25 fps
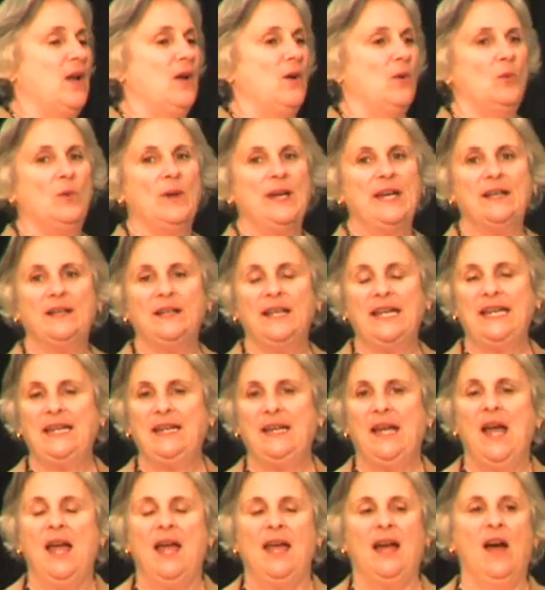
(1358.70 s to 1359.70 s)

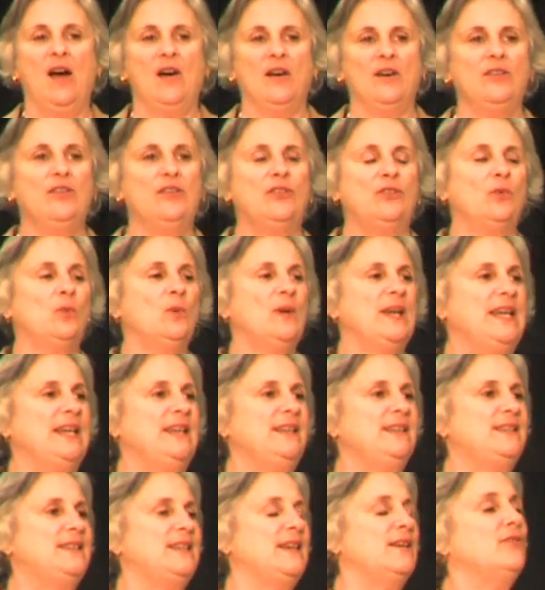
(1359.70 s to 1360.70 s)
really are three
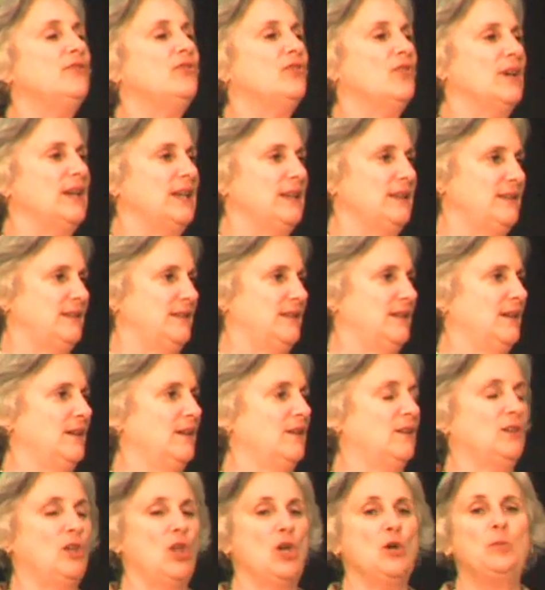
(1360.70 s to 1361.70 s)
different
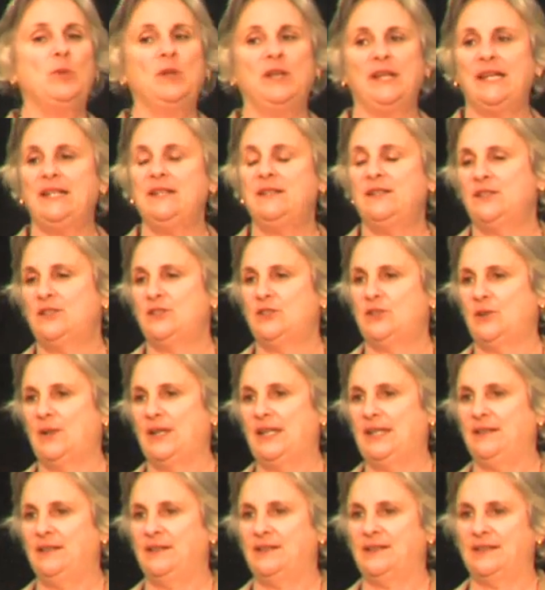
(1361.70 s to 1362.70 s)
global
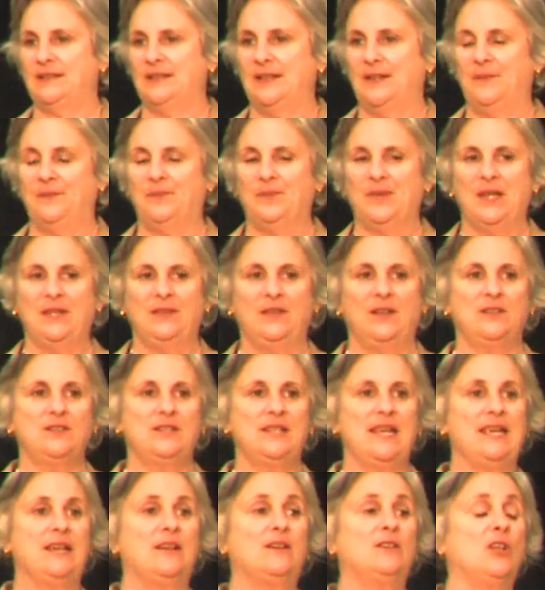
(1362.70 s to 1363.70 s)
industries. There's
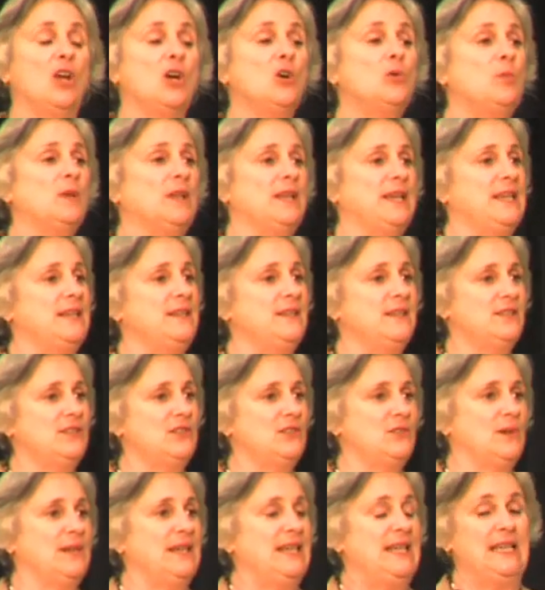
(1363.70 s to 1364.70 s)
a global
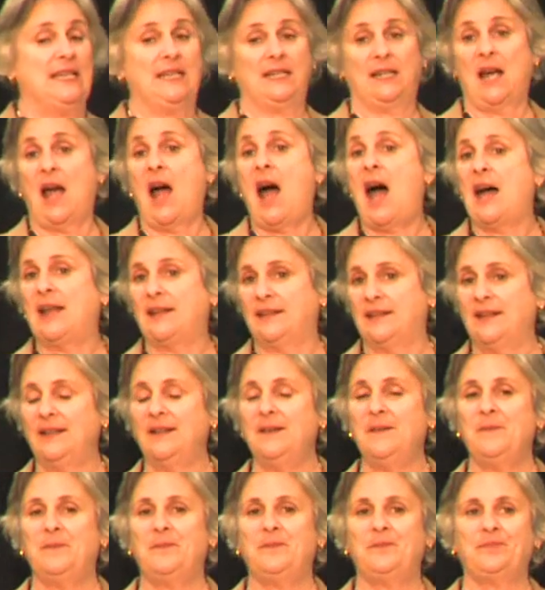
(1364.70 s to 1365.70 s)
industry in cotton,
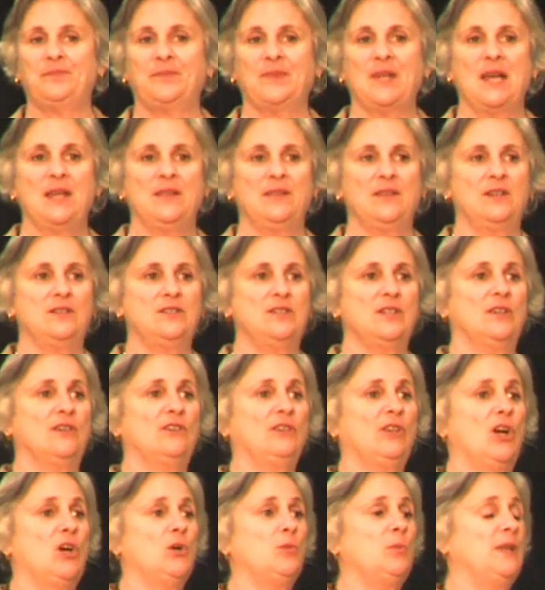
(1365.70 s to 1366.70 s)
there's a
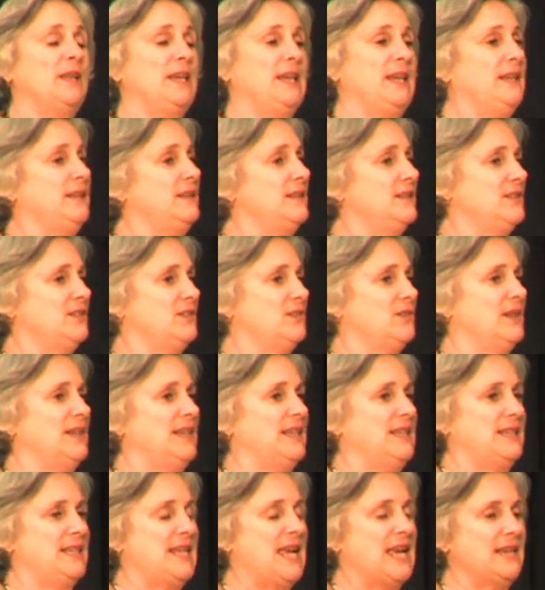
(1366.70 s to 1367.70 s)
global industry
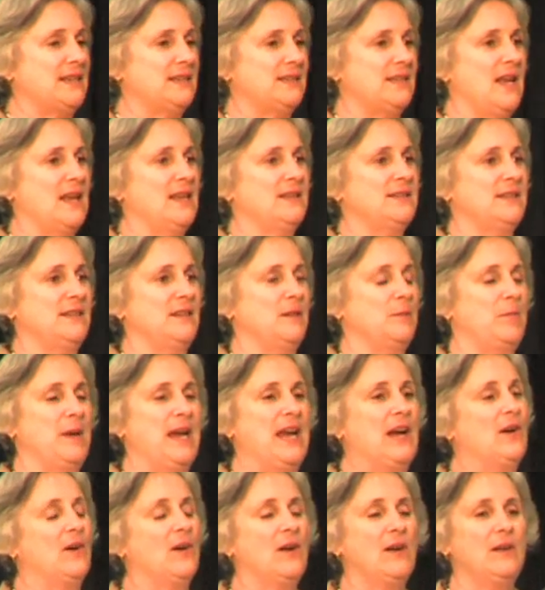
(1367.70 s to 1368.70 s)
in textiles and
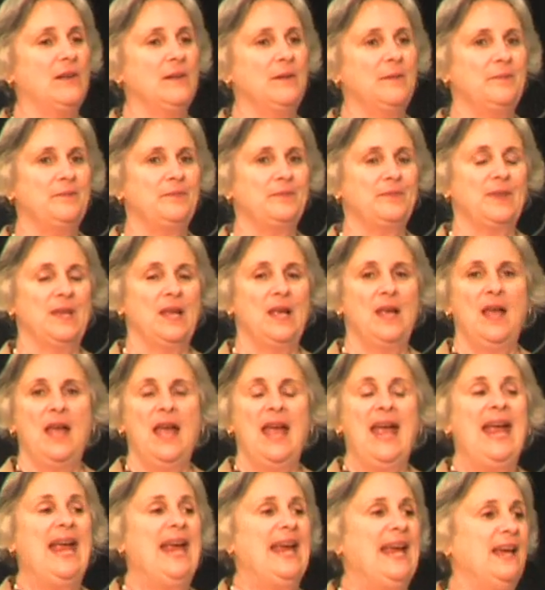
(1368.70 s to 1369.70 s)
apparel,
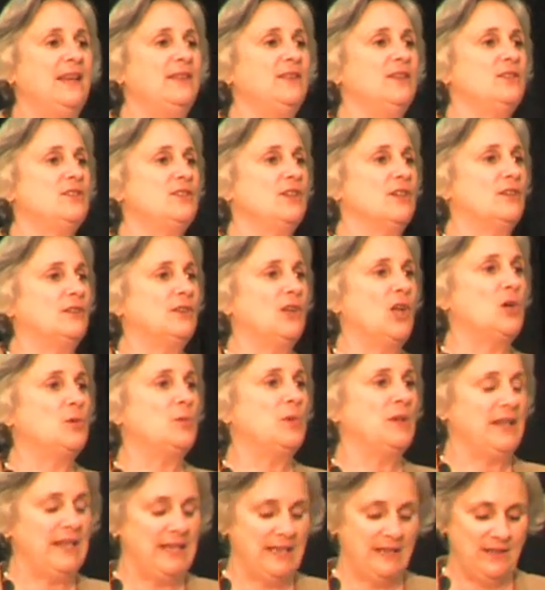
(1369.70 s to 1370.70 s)
and there's a
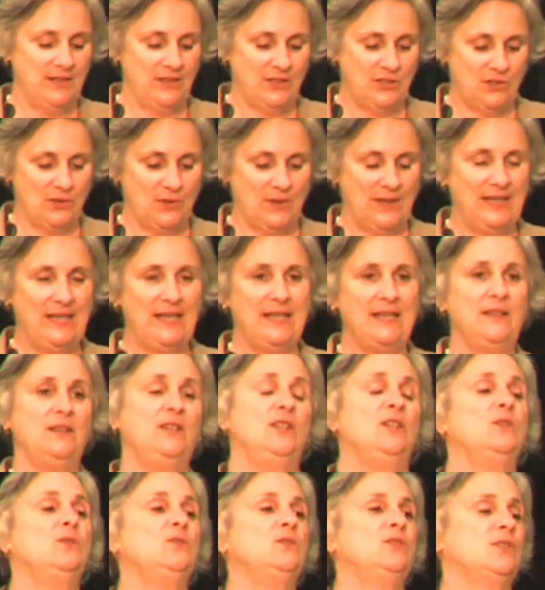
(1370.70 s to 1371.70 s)
global industry in
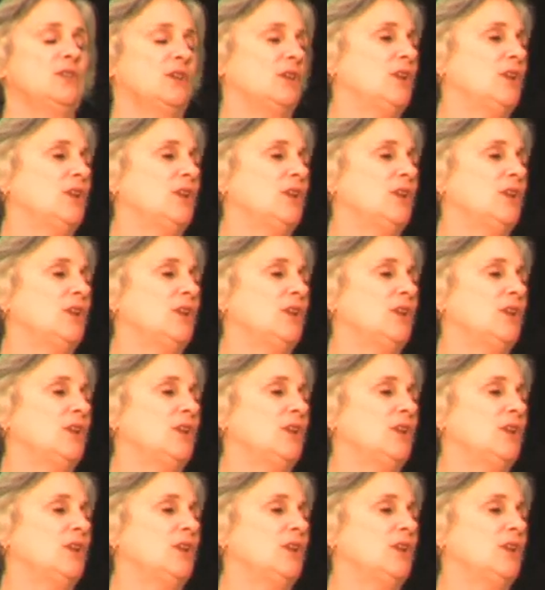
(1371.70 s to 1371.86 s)
used